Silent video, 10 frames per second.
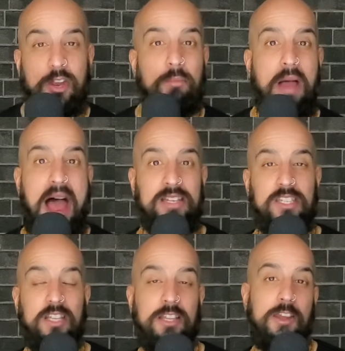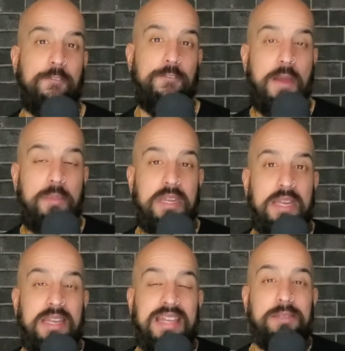Their masculine and
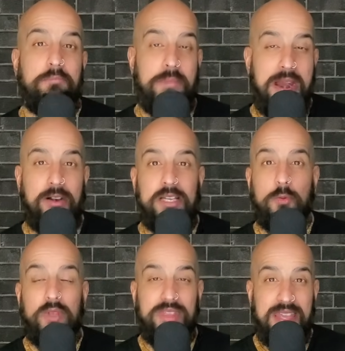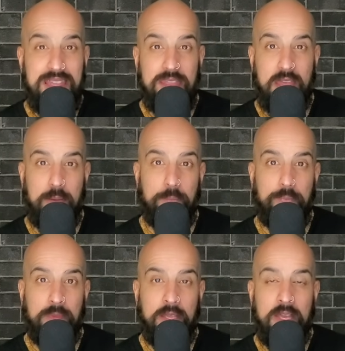feminine is married within them.
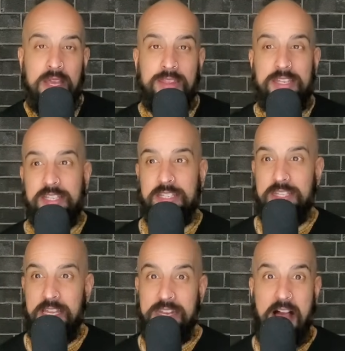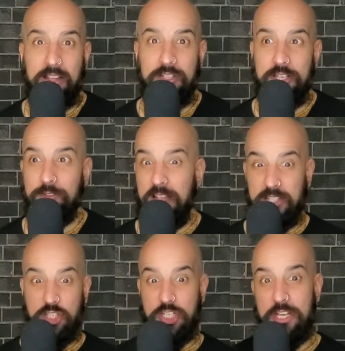This is the analogy of like
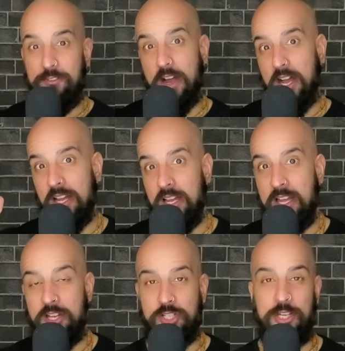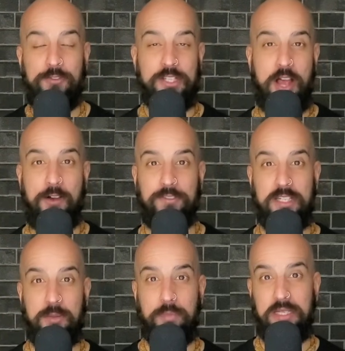Shiva. Shiva's
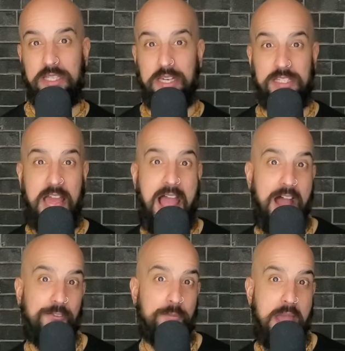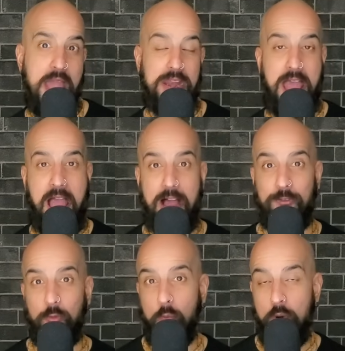often depicted as half man,
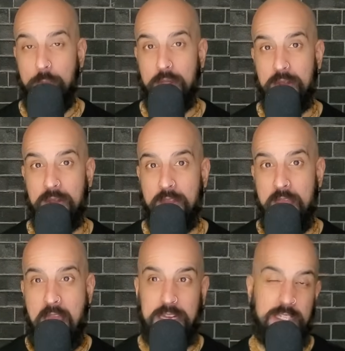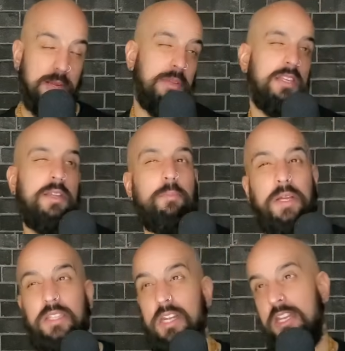half woman. And he's sometimes
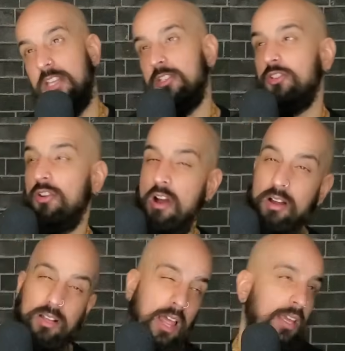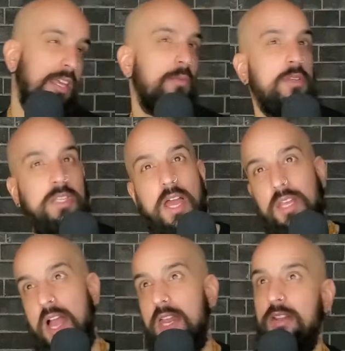depicted as a drunk. Like he was
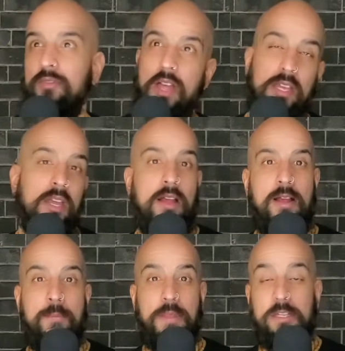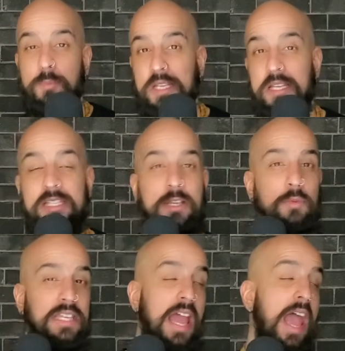like kind of like, it's because he
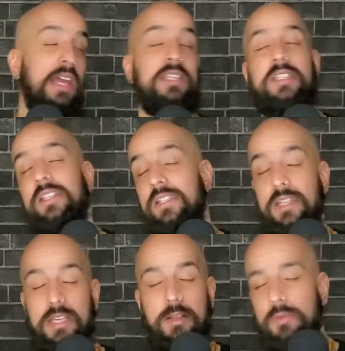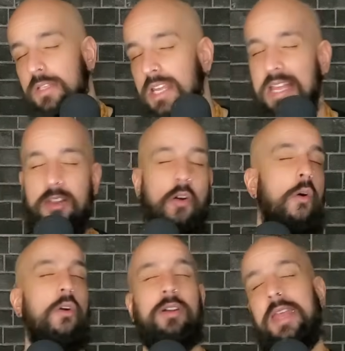was ecstasy. He was in
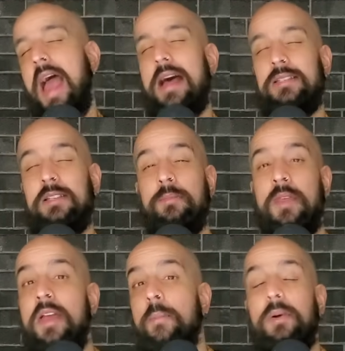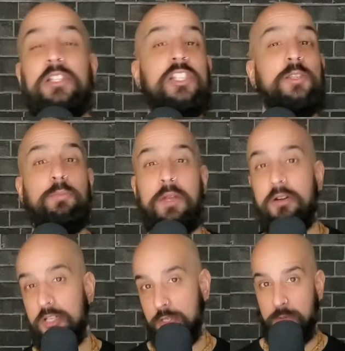orgasm, but
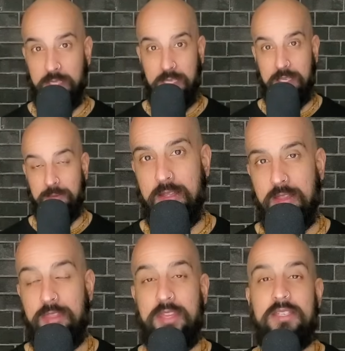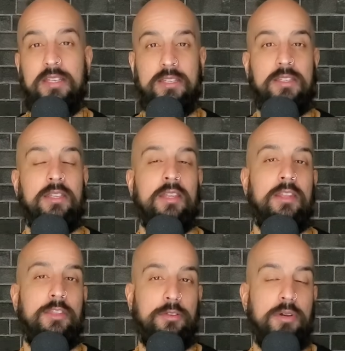spiritually. This is
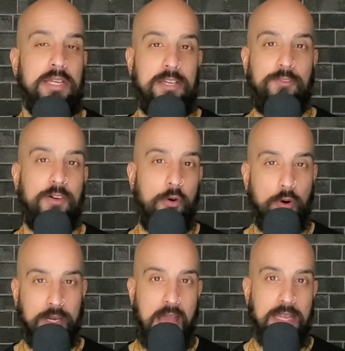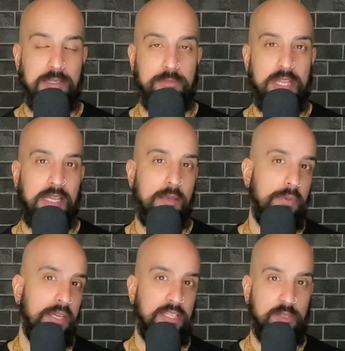the three different orgasms that can
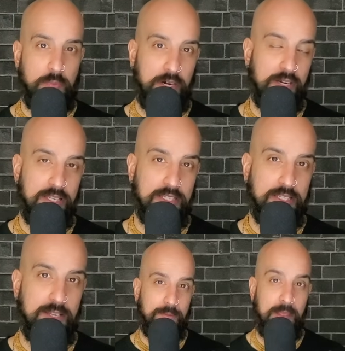be experienced.